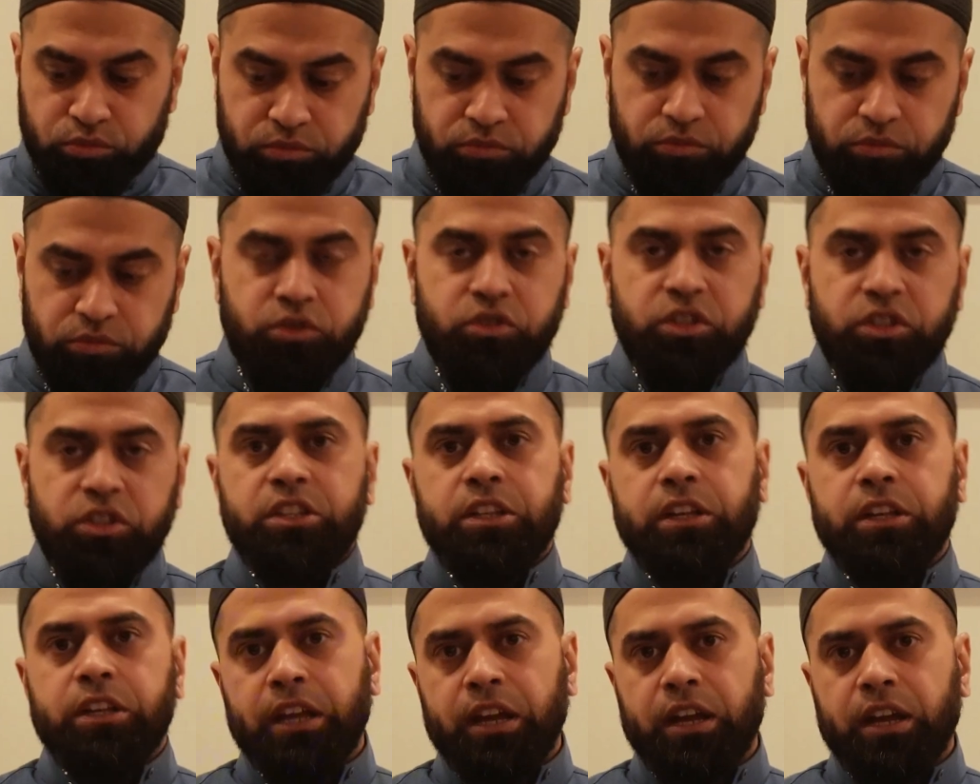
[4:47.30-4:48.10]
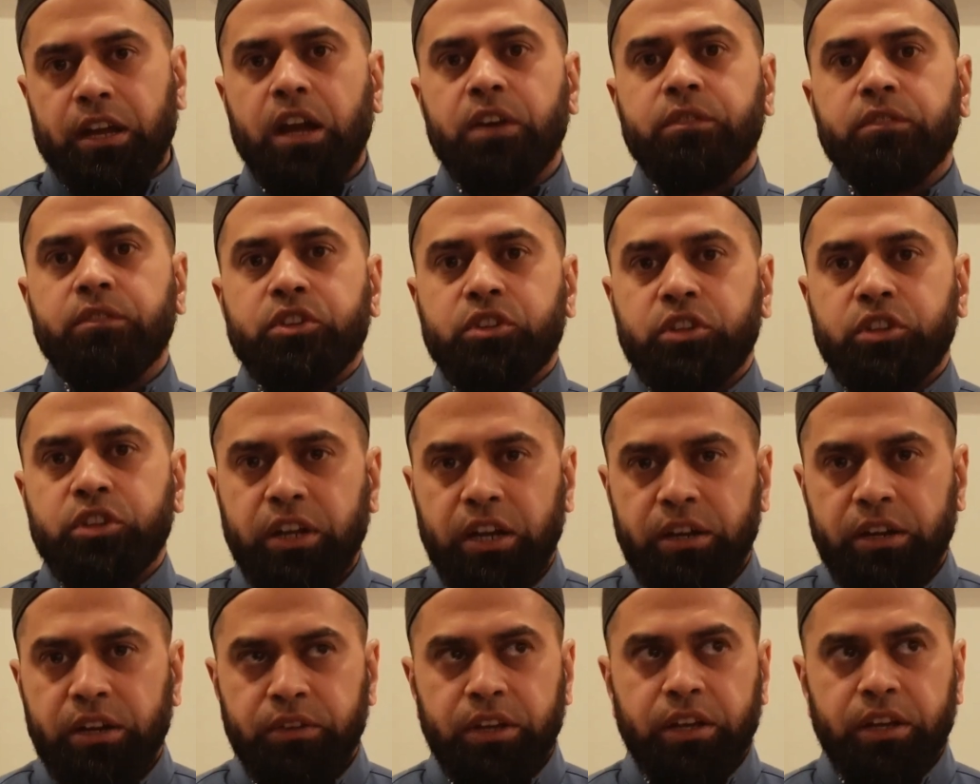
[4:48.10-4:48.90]
studying it cover to
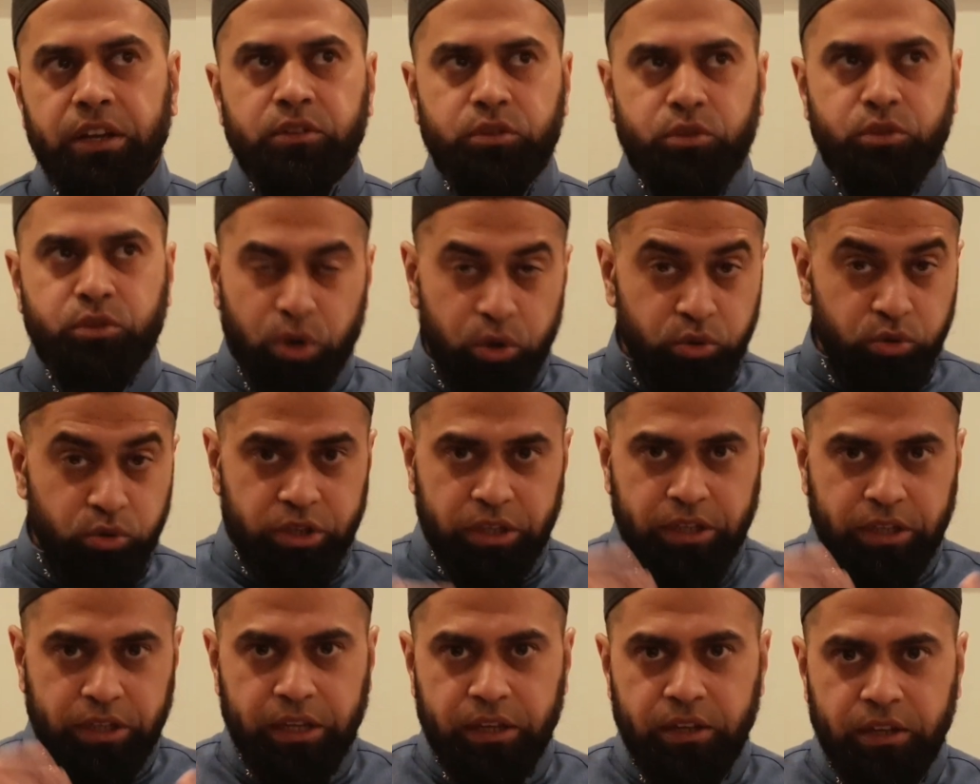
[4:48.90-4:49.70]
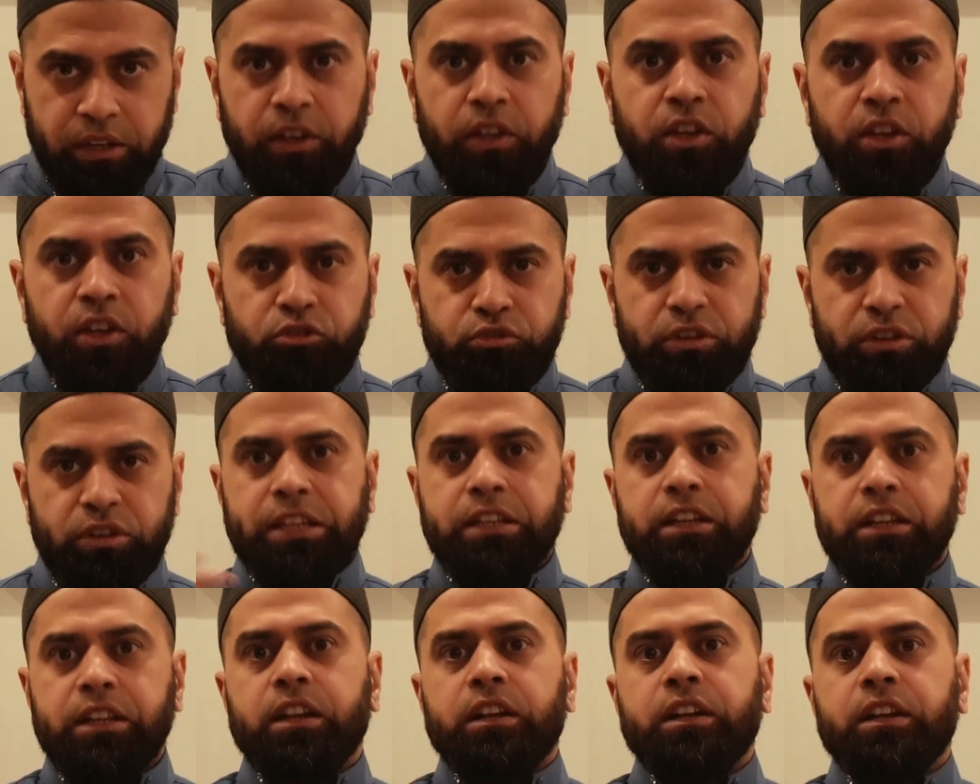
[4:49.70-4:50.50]
cover and quoting it
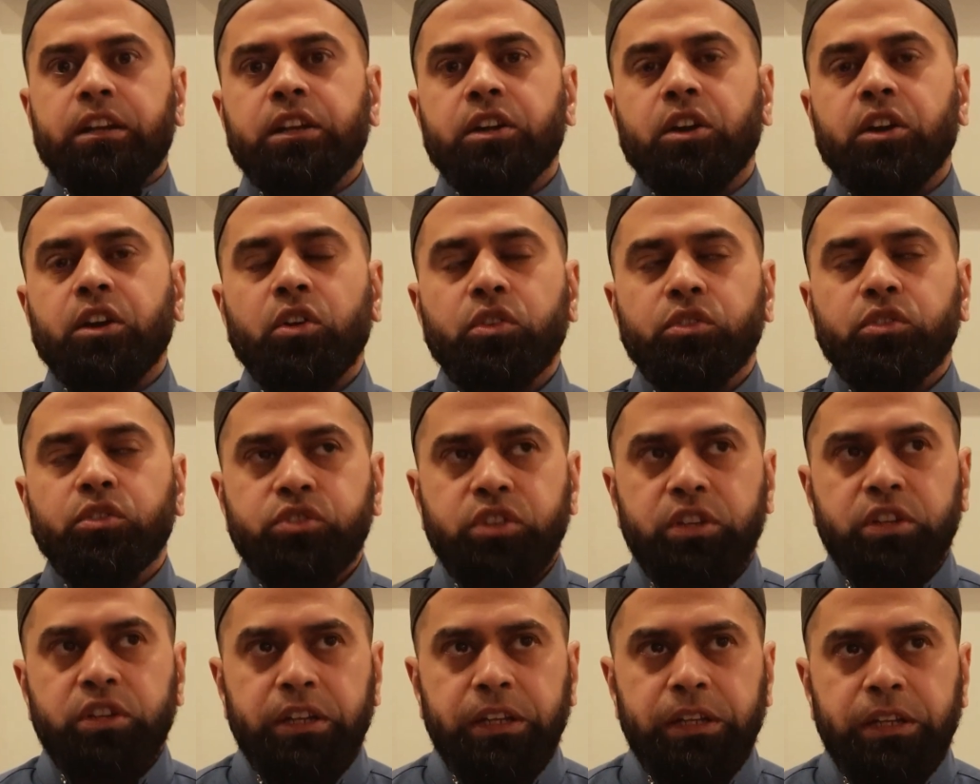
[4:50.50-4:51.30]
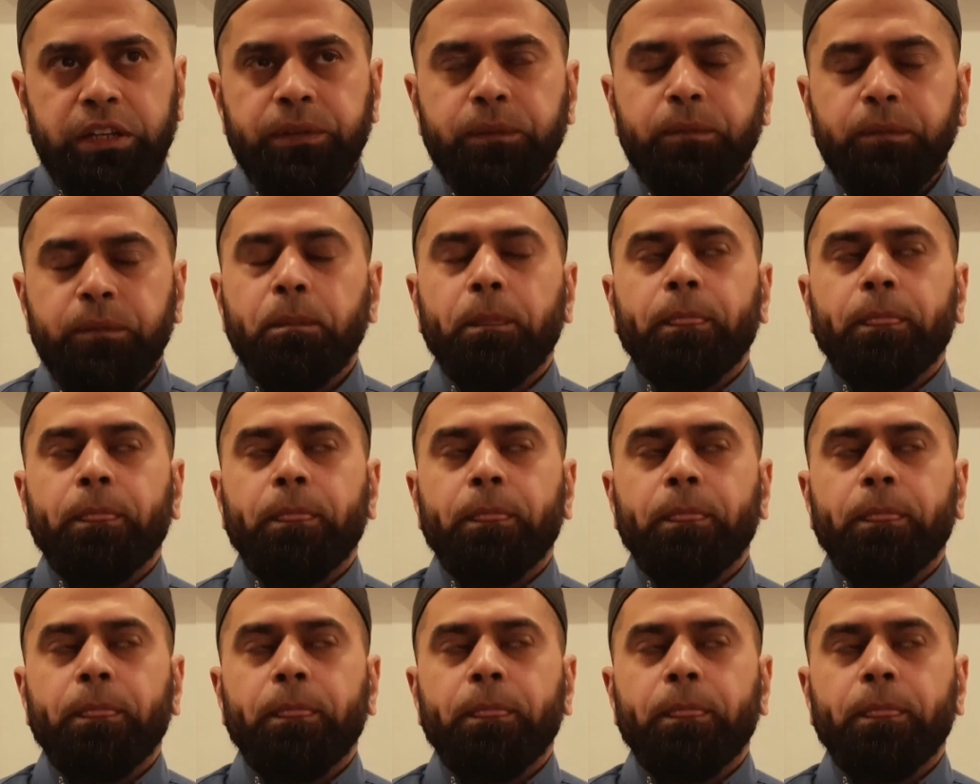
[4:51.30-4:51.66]
regularly, constantly.